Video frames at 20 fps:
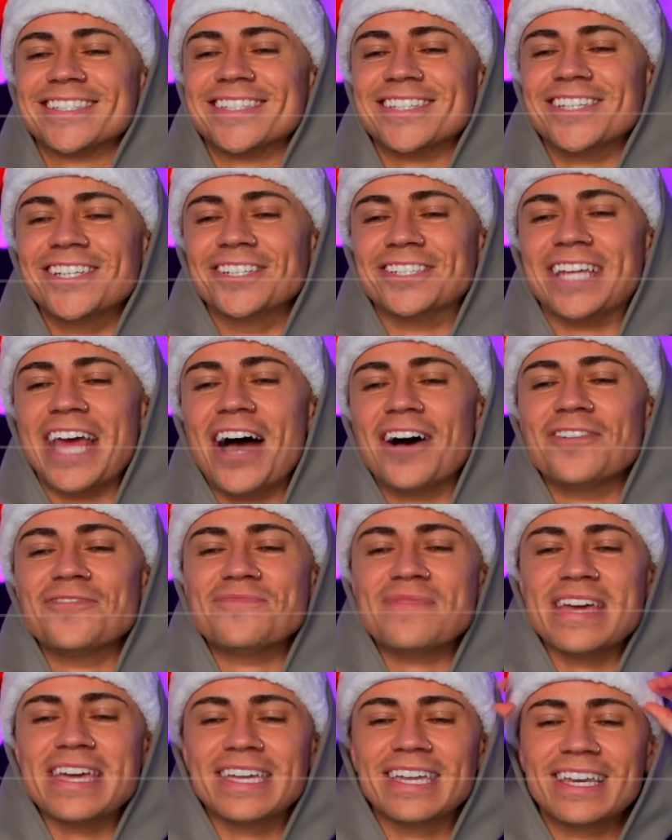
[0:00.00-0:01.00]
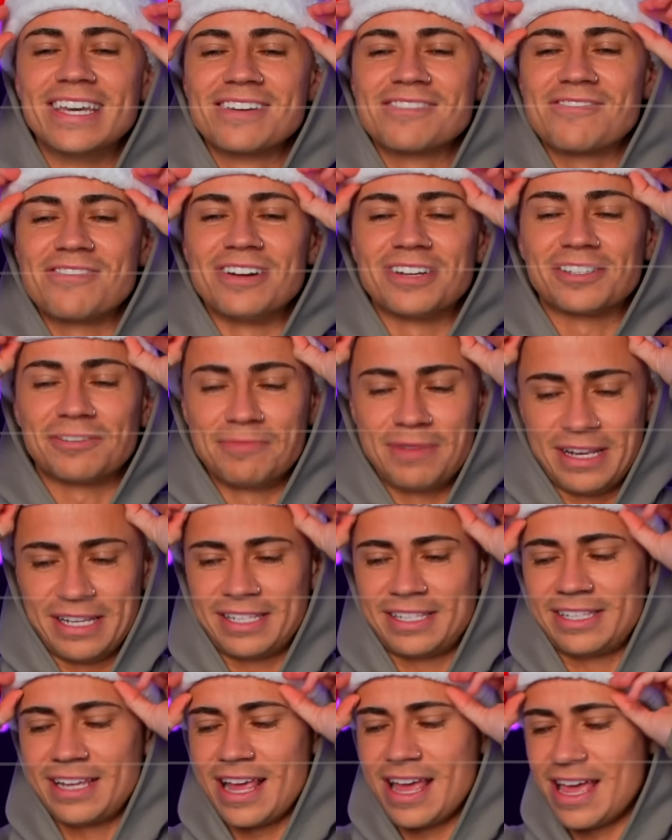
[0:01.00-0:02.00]
You tell me
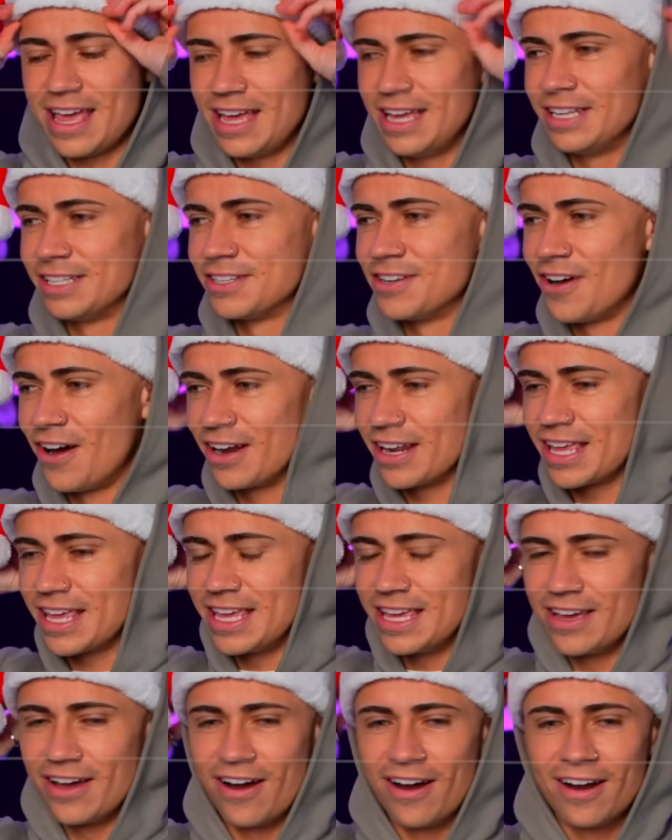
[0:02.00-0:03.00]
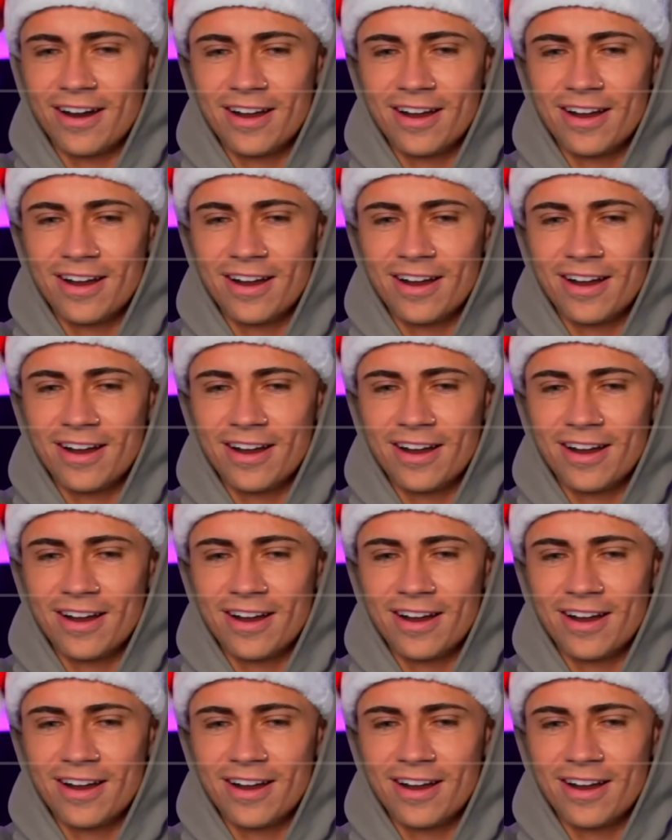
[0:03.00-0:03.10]
Christmas is not here.